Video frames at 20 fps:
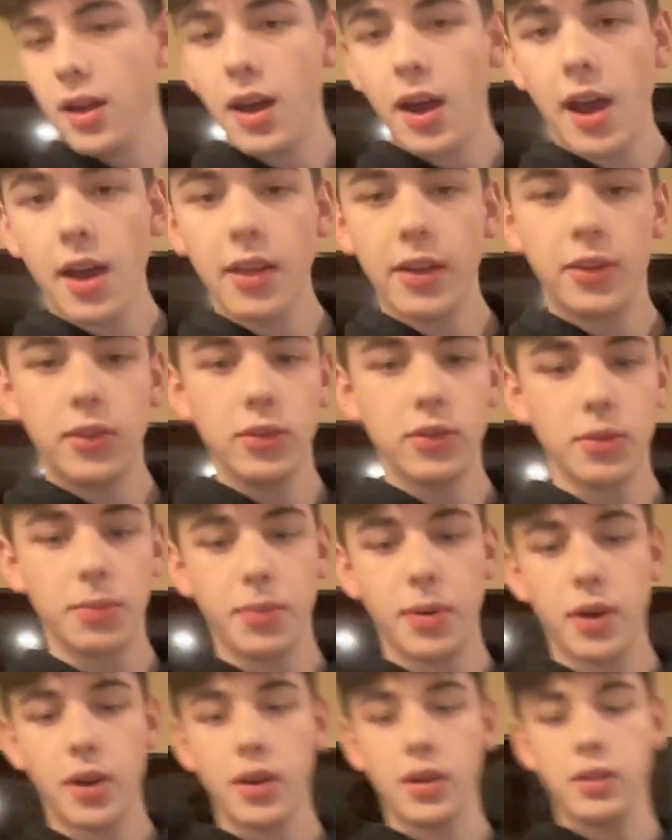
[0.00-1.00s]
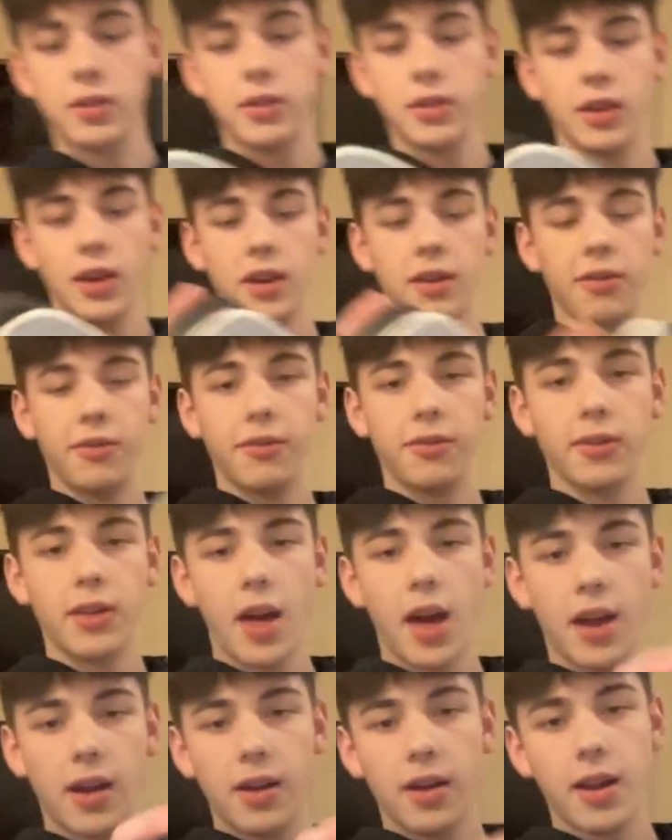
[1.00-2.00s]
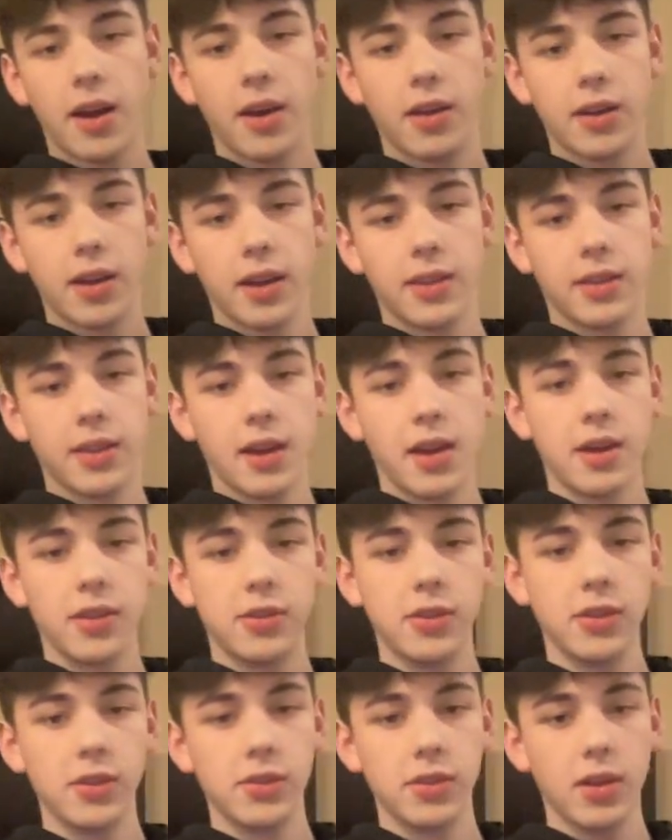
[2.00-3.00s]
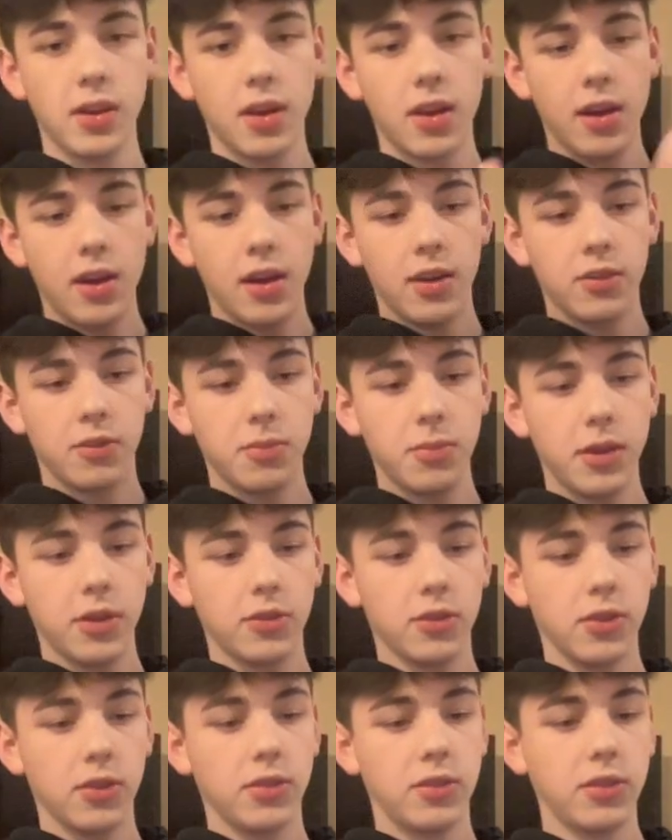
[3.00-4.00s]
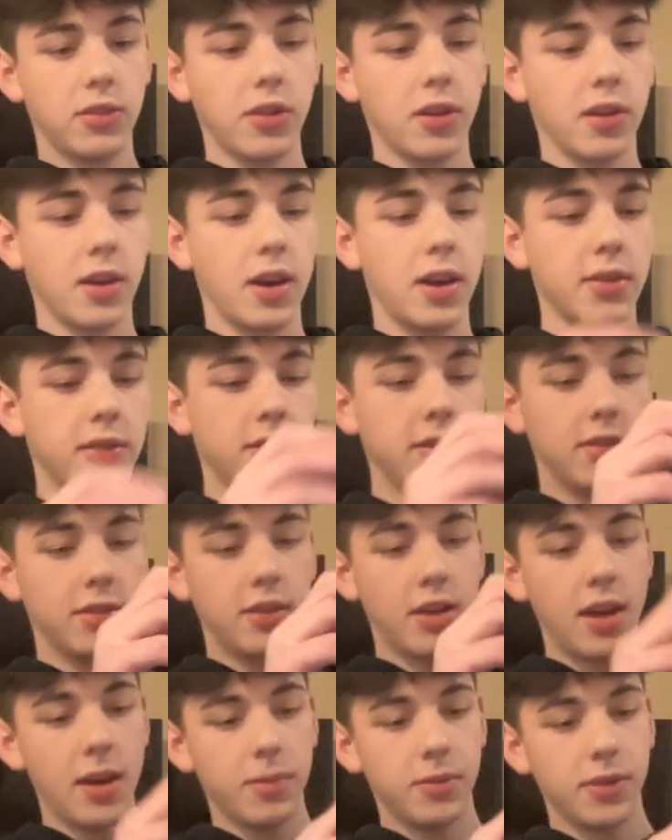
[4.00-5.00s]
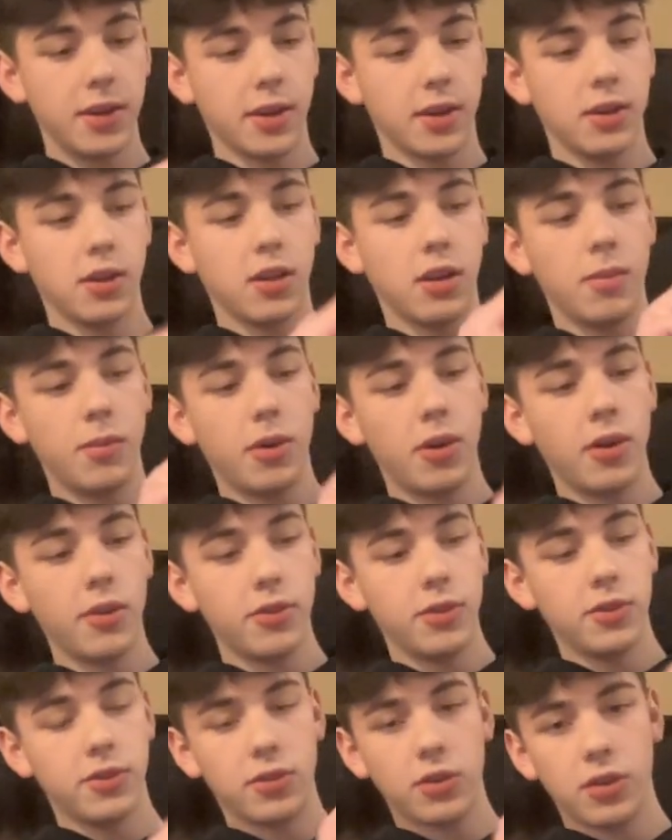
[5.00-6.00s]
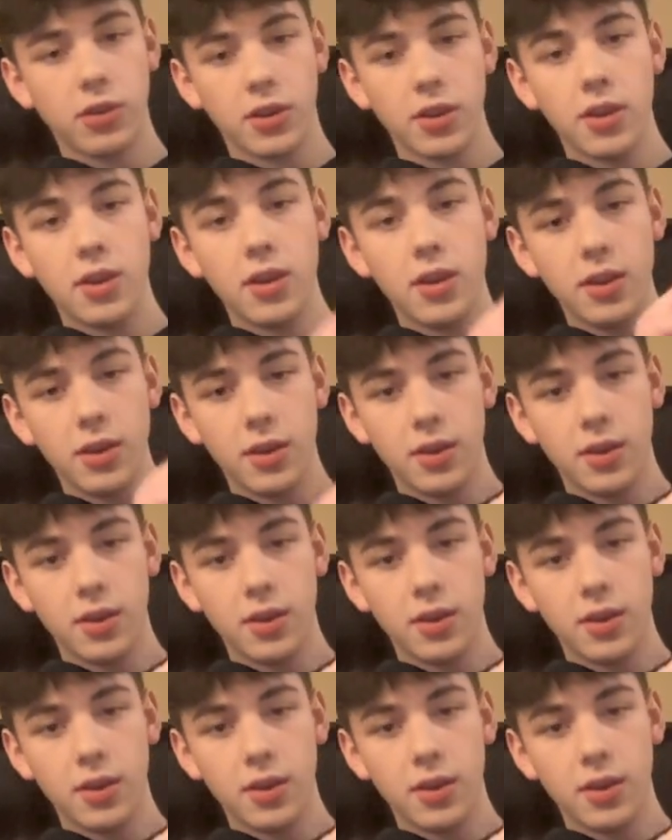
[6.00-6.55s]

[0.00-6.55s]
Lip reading: I like to use a puck to kind of flatten it out at the edges and just make sure it's stuck onto this tape. It's not going to come off and it's all good.